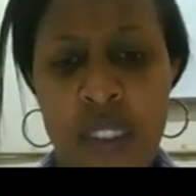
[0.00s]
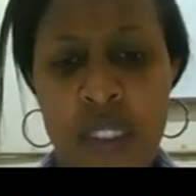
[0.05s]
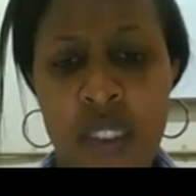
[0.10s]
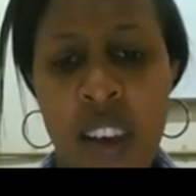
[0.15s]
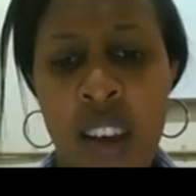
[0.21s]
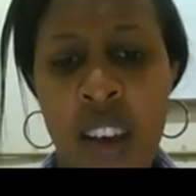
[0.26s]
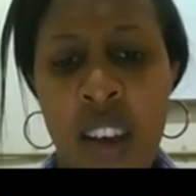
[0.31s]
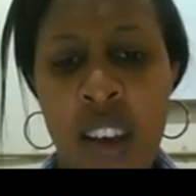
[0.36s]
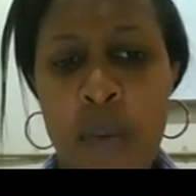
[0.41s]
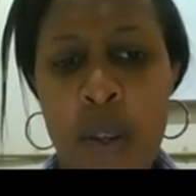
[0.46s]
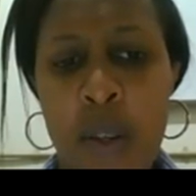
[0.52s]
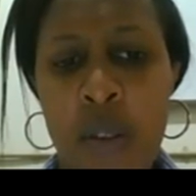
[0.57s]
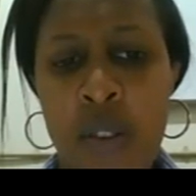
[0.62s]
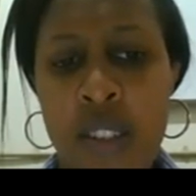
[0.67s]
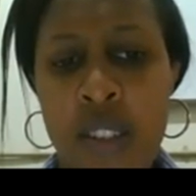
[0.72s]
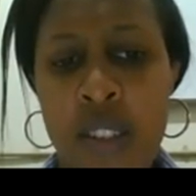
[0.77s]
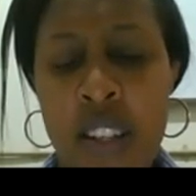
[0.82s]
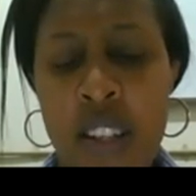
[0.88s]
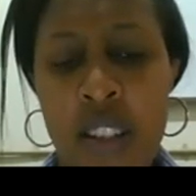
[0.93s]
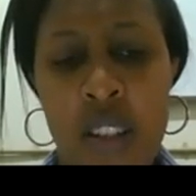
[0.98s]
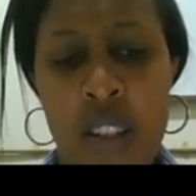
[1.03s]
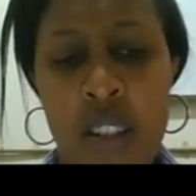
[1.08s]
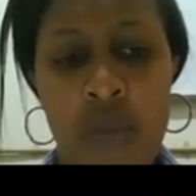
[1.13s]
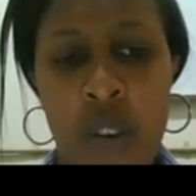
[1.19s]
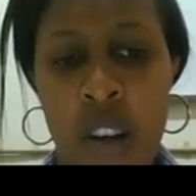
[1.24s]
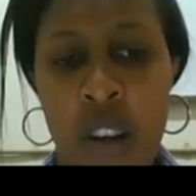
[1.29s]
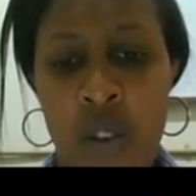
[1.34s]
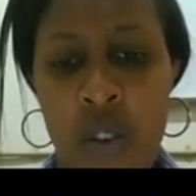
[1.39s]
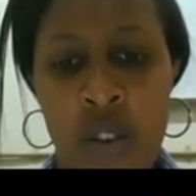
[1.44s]
have been on dialysis for
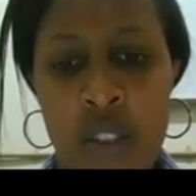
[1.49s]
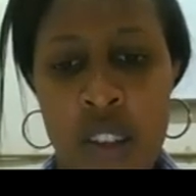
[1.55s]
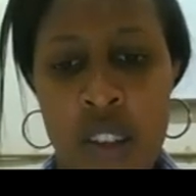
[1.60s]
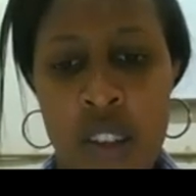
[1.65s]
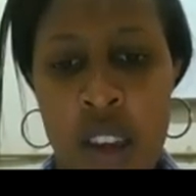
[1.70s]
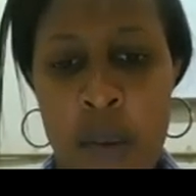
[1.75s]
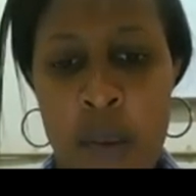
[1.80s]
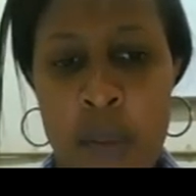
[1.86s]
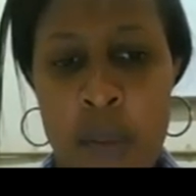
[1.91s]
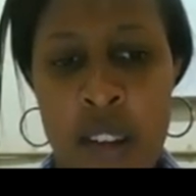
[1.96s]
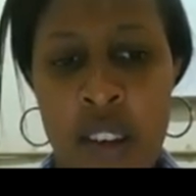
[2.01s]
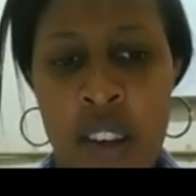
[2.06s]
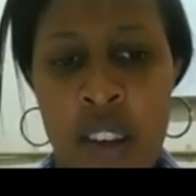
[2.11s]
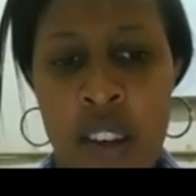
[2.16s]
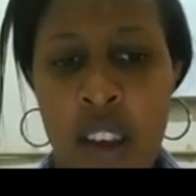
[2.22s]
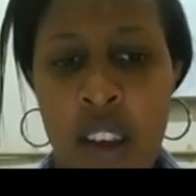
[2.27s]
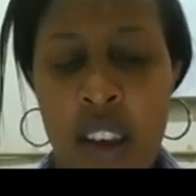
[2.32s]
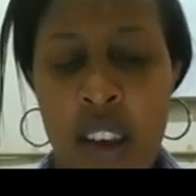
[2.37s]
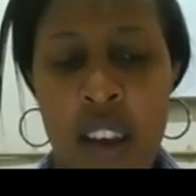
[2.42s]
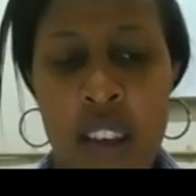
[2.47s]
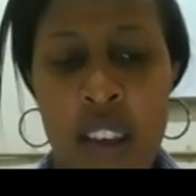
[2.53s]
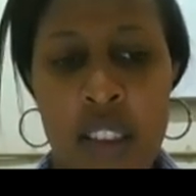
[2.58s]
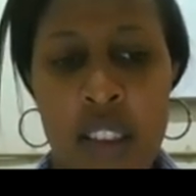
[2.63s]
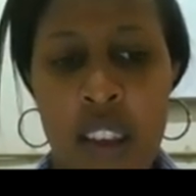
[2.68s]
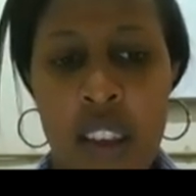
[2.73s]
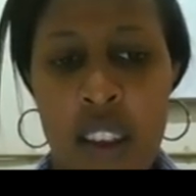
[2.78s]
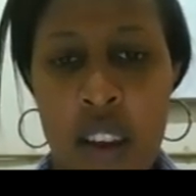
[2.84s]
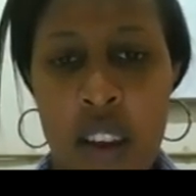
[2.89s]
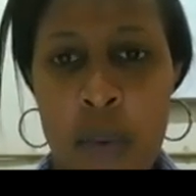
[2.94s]
a long time and are
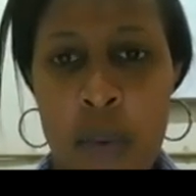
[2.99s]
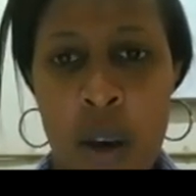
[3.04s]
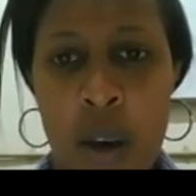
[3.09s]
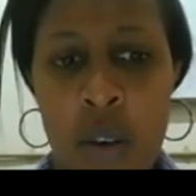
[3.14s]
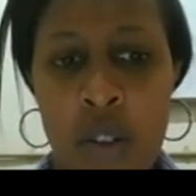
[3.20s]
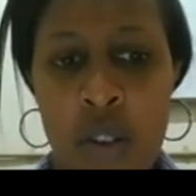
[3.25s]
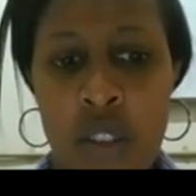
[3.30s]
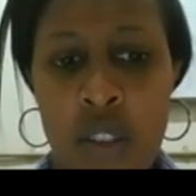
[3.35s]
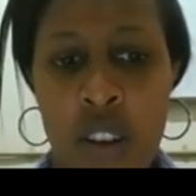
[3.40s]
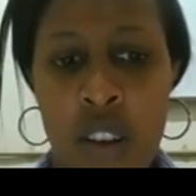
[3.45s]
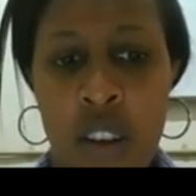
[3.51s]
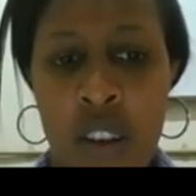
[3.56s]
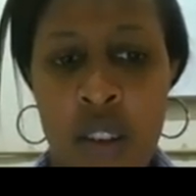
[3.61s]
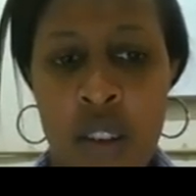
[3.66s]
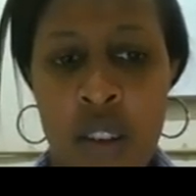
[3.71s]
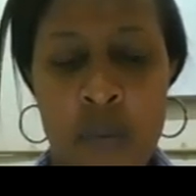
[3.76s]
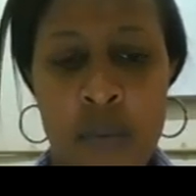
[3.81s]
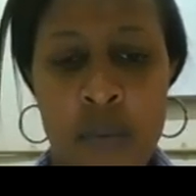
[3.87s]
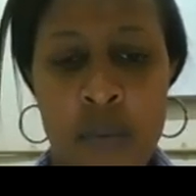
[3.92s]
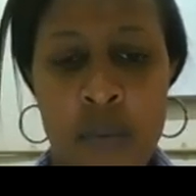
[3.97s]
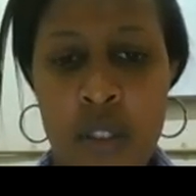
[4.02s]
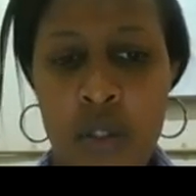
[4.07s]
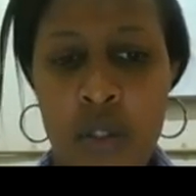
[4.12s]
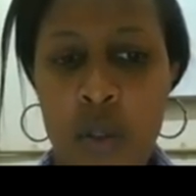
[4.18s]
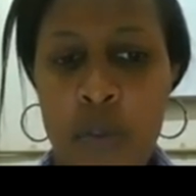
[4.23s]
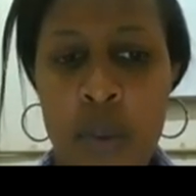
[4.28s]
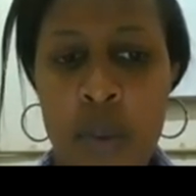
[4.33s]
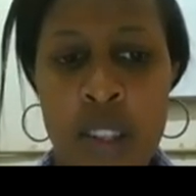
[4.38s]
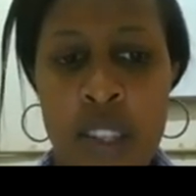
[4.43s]
thinking about
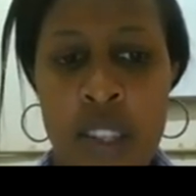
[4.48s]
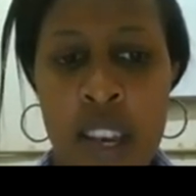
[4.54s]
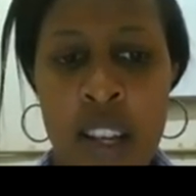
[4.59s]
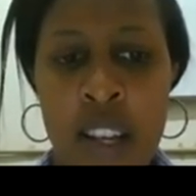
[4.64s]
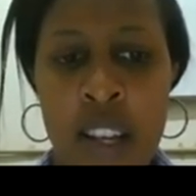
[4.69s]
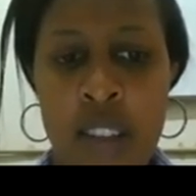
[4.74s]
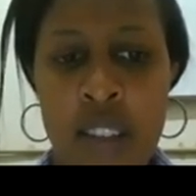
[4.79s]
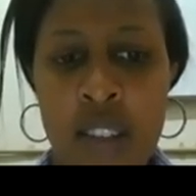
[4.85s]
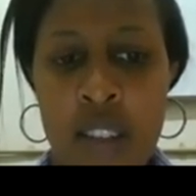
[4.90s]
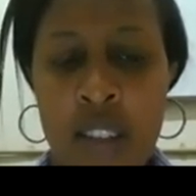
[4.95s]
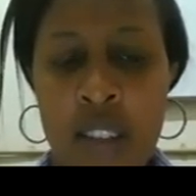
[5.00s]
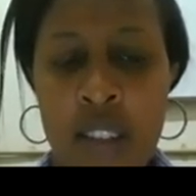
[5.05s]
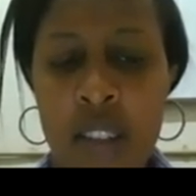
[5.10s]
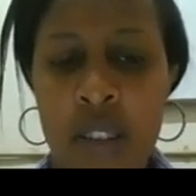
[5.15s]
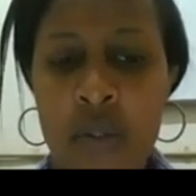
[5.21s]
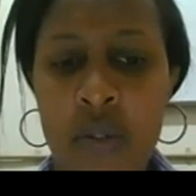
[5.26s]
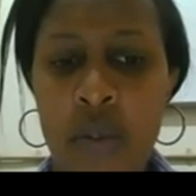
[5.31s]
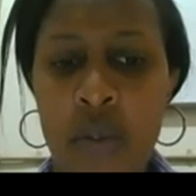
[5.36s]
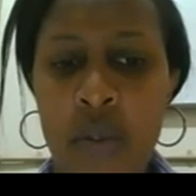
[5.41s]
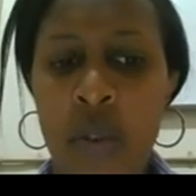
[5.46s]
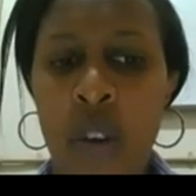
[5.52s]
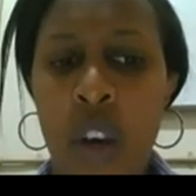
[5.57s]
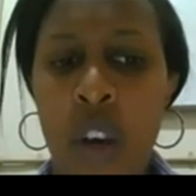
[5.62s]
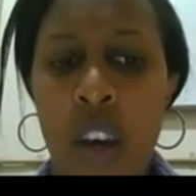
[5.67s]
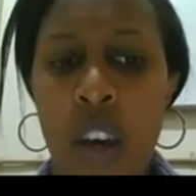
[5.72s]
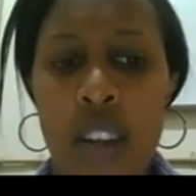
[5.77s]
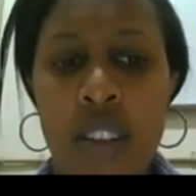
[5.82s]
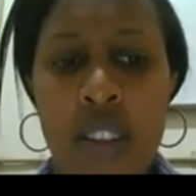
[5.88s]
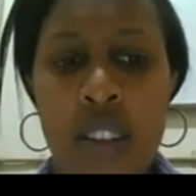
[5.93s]
stopping dialysis, if you
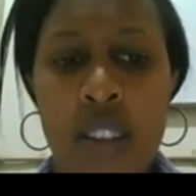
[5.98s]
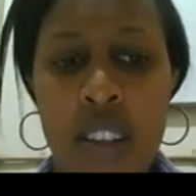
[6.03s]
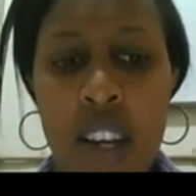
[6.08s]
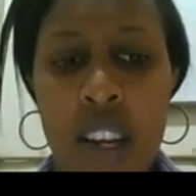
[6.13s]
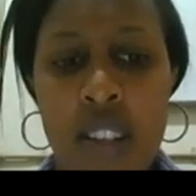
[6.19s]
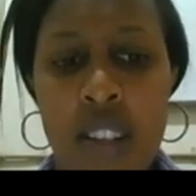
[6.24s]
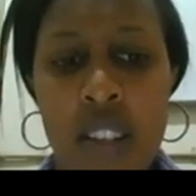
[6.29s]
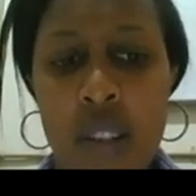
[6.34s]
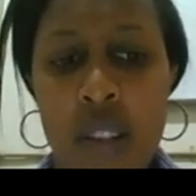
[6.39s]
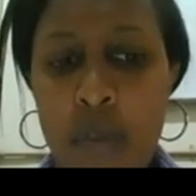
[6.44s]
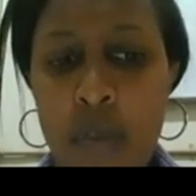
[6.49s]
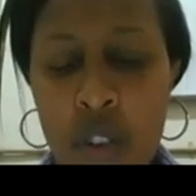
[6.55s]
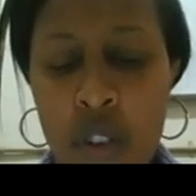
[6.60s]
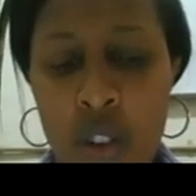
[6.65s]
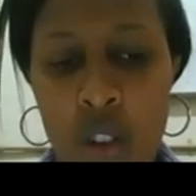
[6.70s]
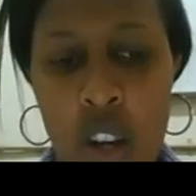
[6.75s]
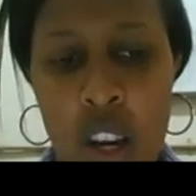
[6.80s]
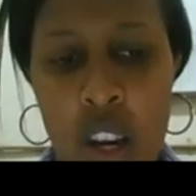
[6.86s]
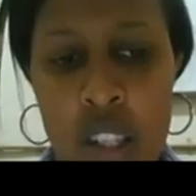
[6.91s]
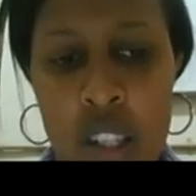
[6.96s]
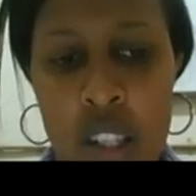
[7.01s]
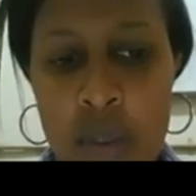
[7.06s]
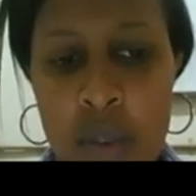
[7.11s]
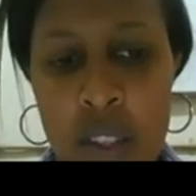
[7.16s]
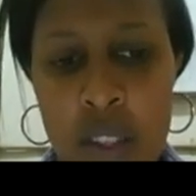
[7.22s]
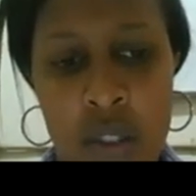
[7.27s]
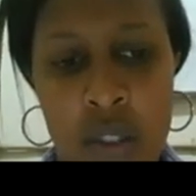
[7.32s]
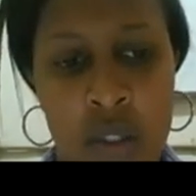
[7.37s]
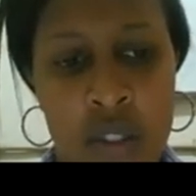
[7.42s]
discuss the spiritual
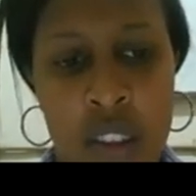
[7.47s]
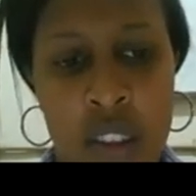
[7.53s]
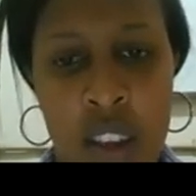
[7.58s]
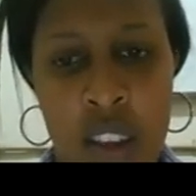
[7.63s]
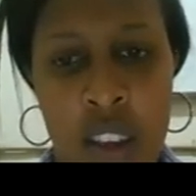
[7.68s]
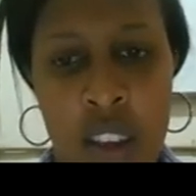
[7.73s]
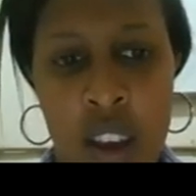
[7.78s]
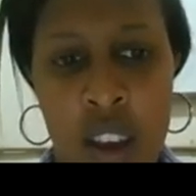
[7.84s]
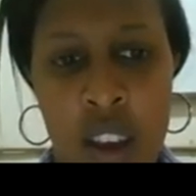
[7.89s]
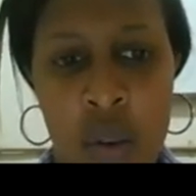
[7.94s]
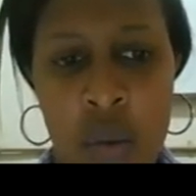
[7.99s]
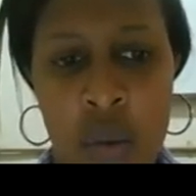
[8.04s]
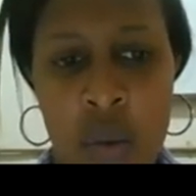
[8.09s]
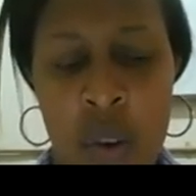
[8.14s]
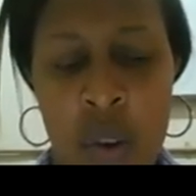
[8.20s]
aspects of the care,